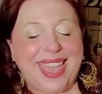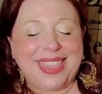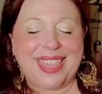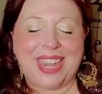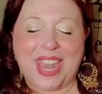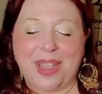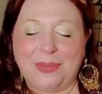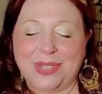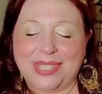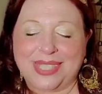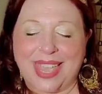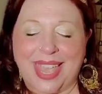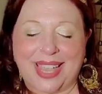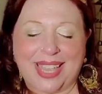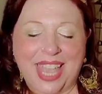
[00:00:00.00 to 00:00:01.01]
And then I was
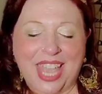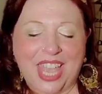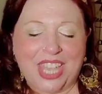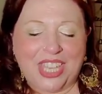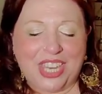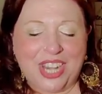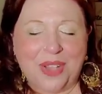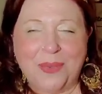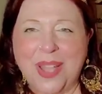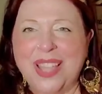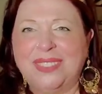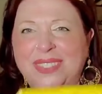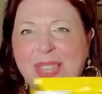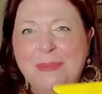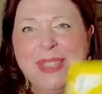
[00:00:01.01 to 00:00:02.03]
like, you know
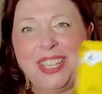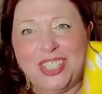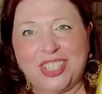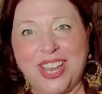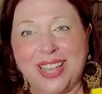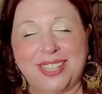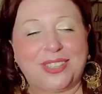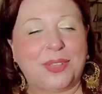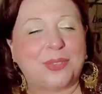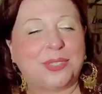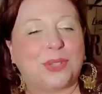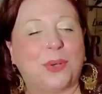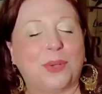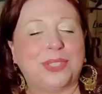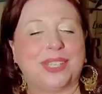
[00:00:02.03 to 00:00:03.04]
what? Let me check
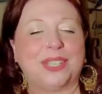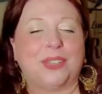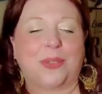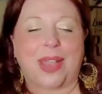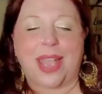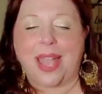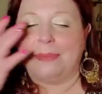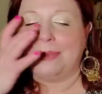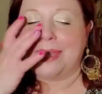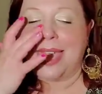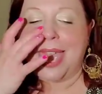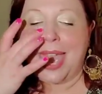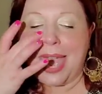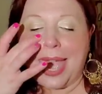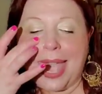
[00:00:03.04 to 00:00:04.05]
those golden Grahams.
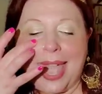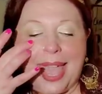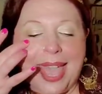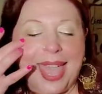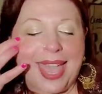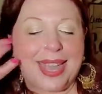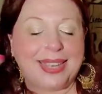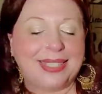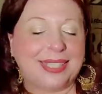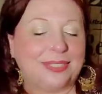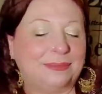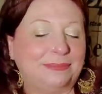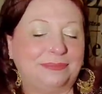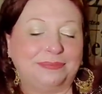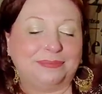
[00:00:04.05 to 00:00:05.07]
And
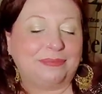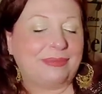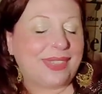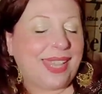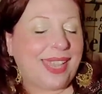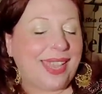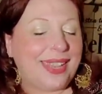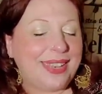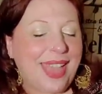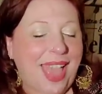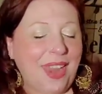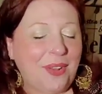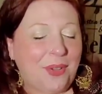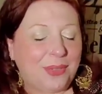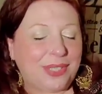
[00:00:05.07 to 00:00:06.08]

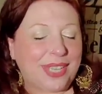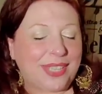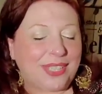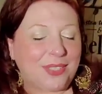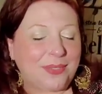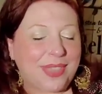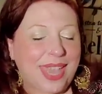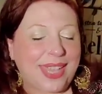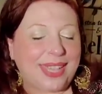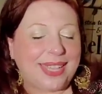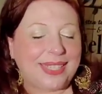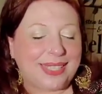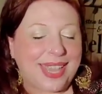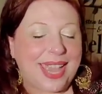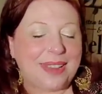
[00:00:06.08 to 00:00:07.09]
not only do they
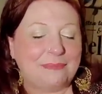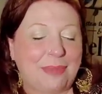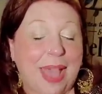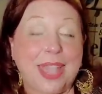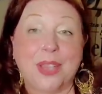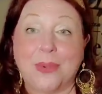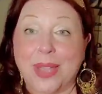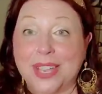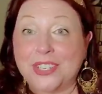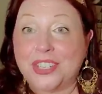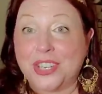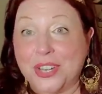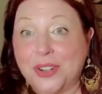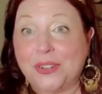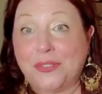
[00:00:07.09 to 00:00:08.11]
contain
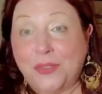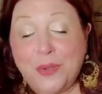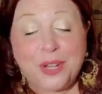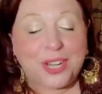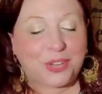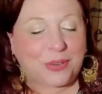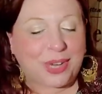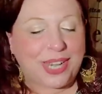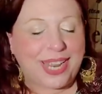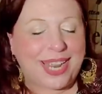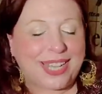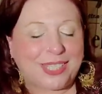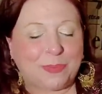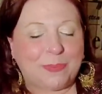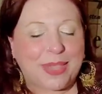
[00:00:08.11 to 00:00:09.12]
bioengineered food
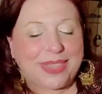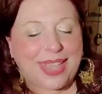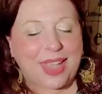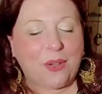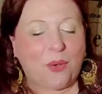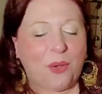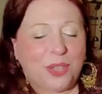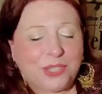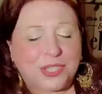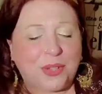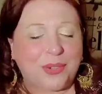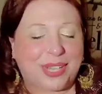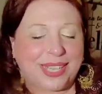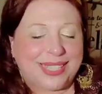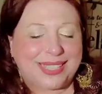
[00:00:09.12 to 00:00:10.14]
ingredients, but they
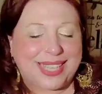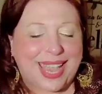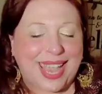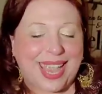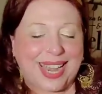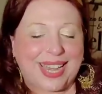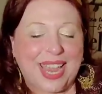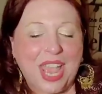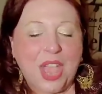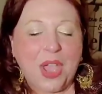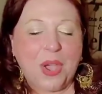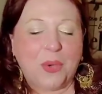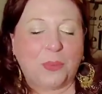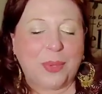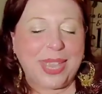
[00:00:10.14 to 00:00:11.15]
also contain
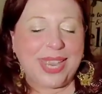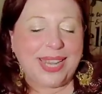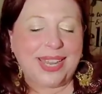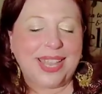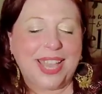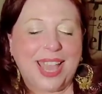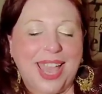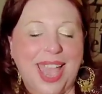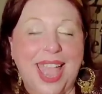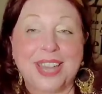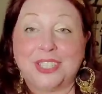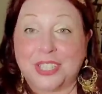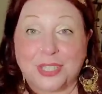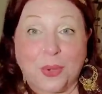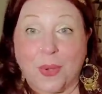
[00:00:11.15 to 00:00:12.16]
wheat
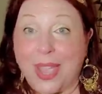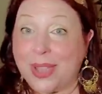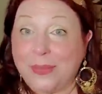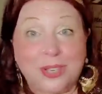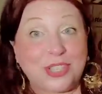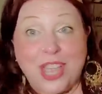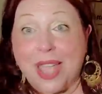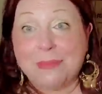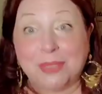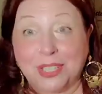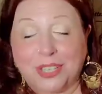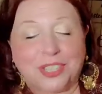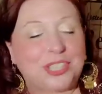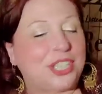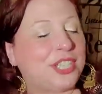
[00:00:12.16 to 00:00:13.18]
and soy, which I'm
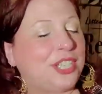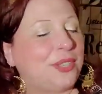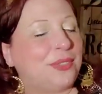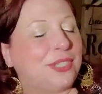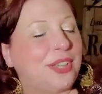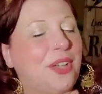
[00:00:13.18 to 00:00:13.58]
allergic to.